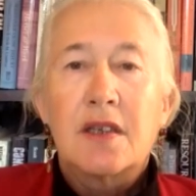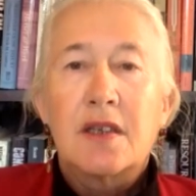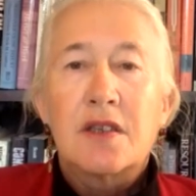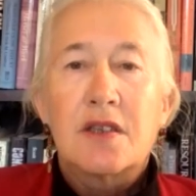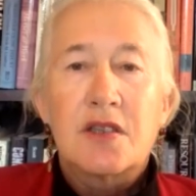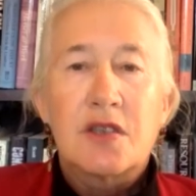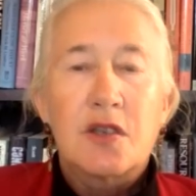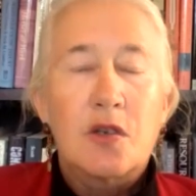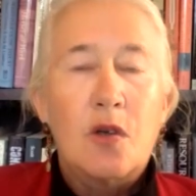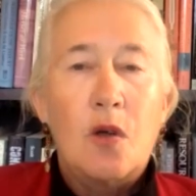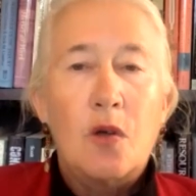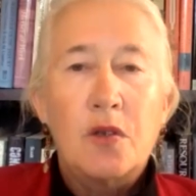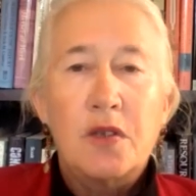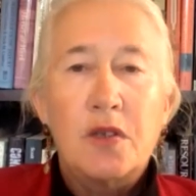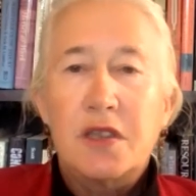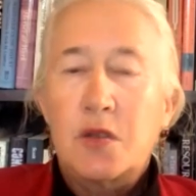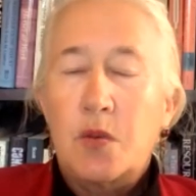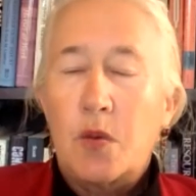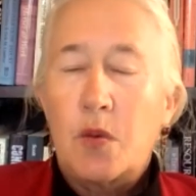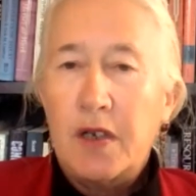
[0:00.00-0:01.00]
So
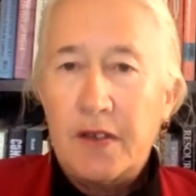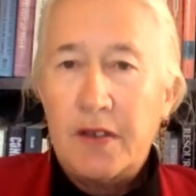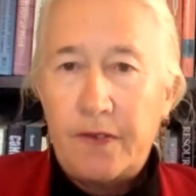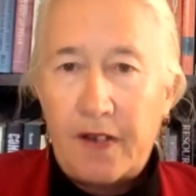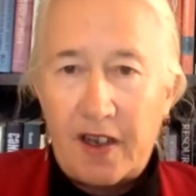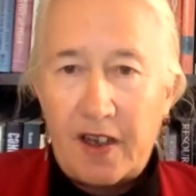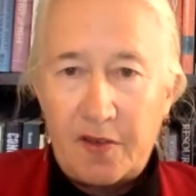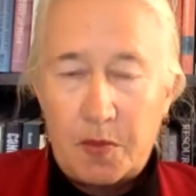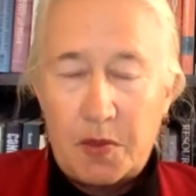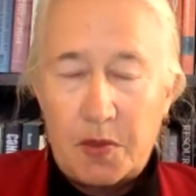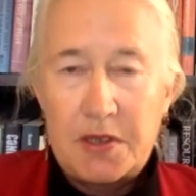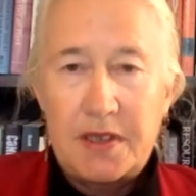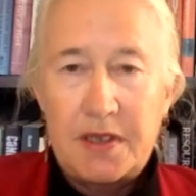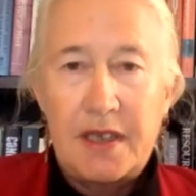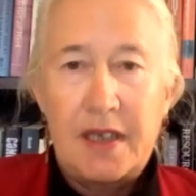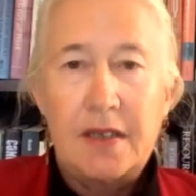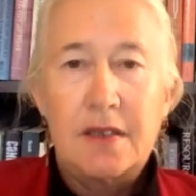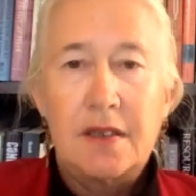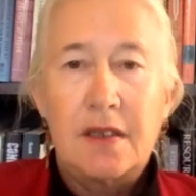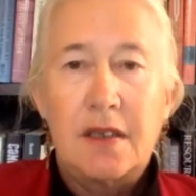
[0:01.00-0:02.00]
only twenty-five
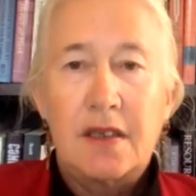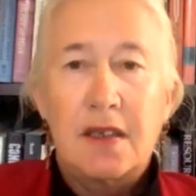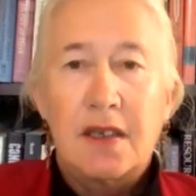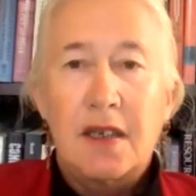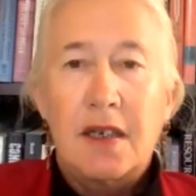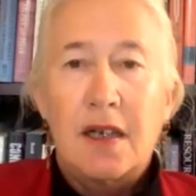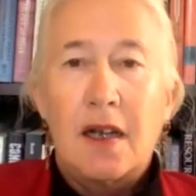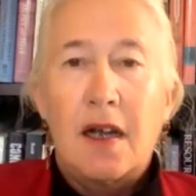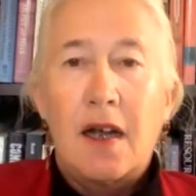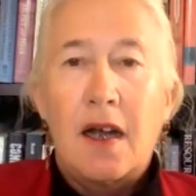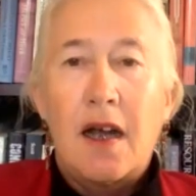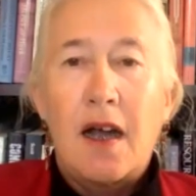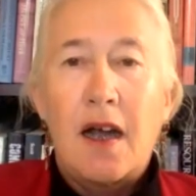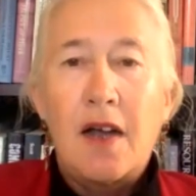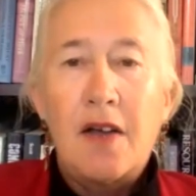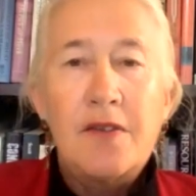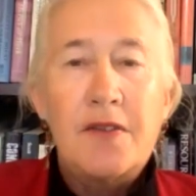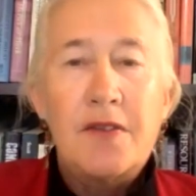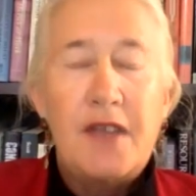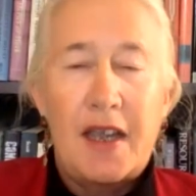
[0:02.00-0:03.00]
percent
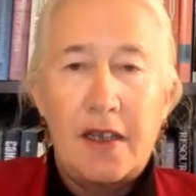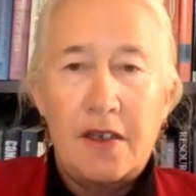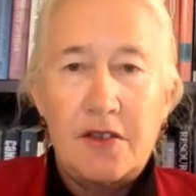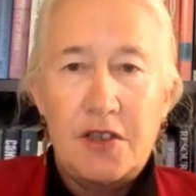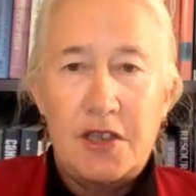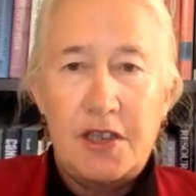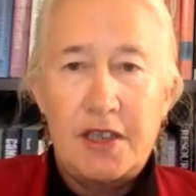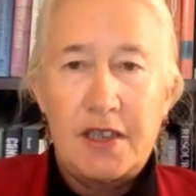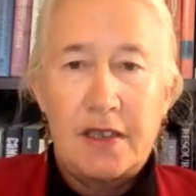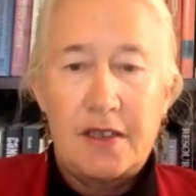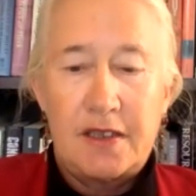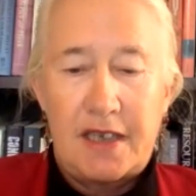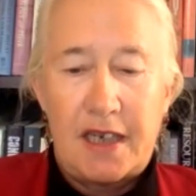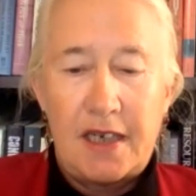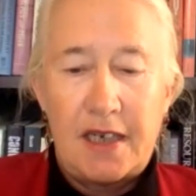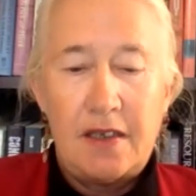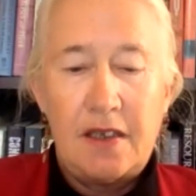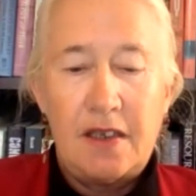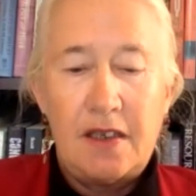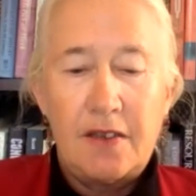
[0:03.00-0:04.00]
of the energy
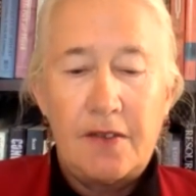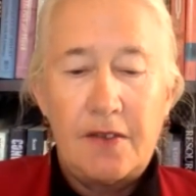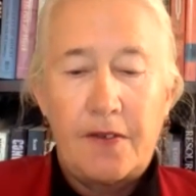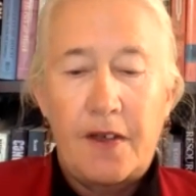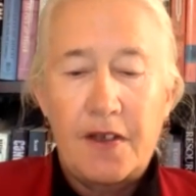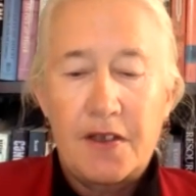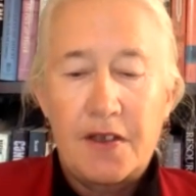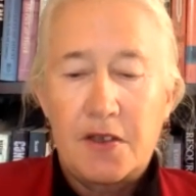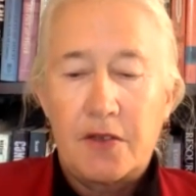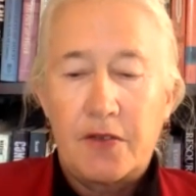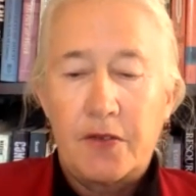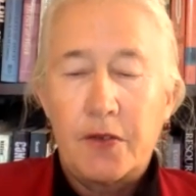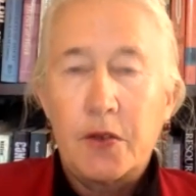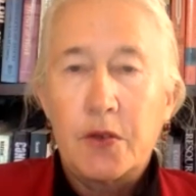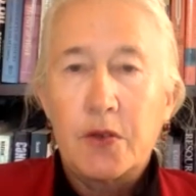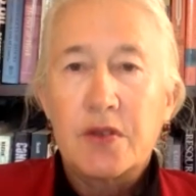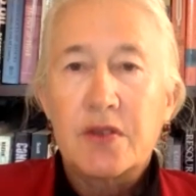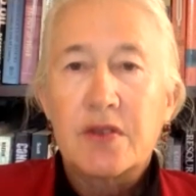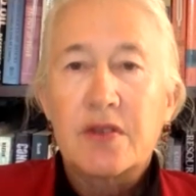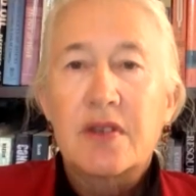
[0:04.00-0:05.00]
contained in the fossil
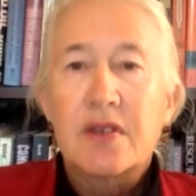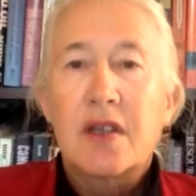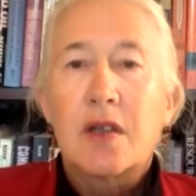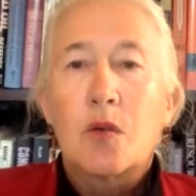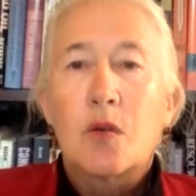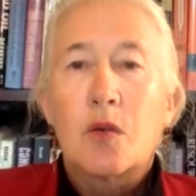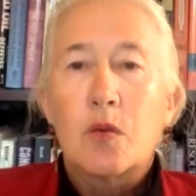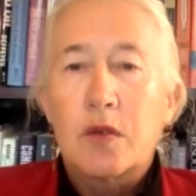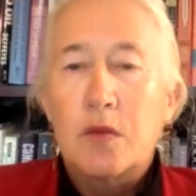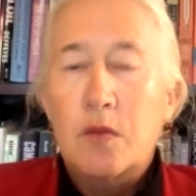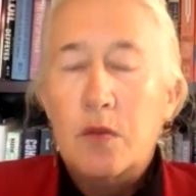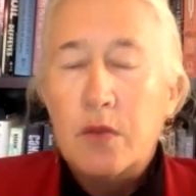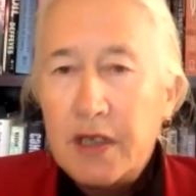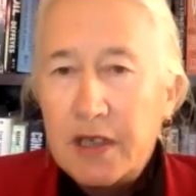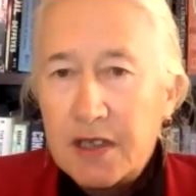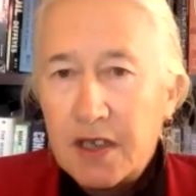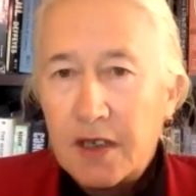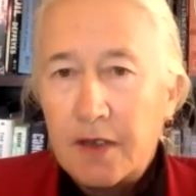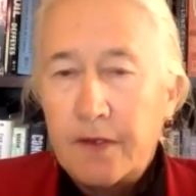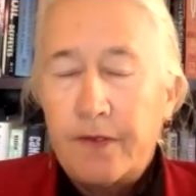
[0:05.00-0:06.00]
fuels would
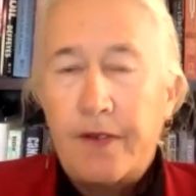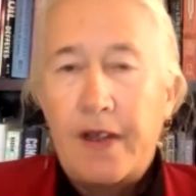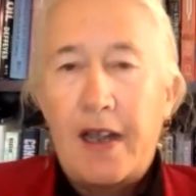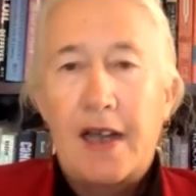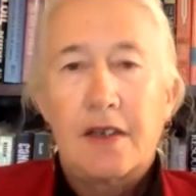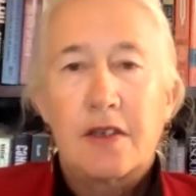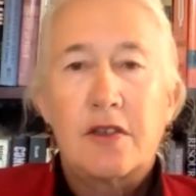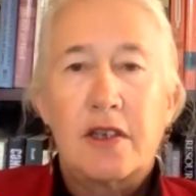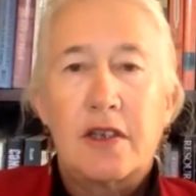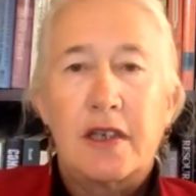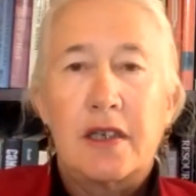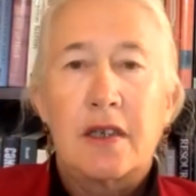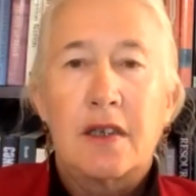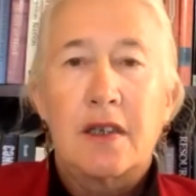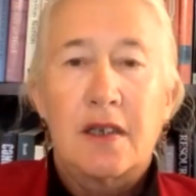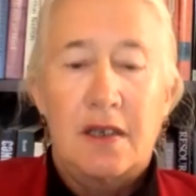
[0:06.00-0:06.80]
reach a factory.